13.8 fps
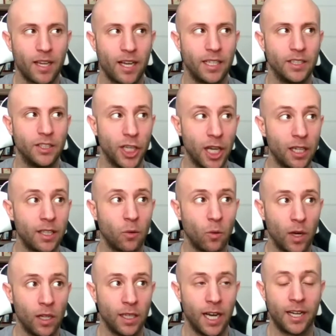and gelling
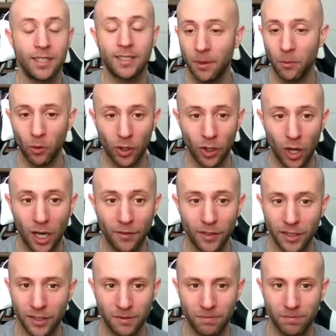well at a time where a lot of
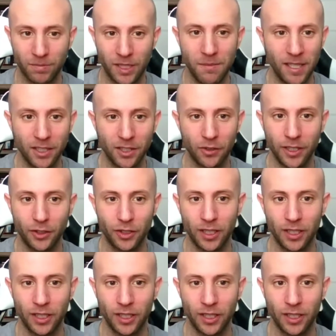his teammates are injured.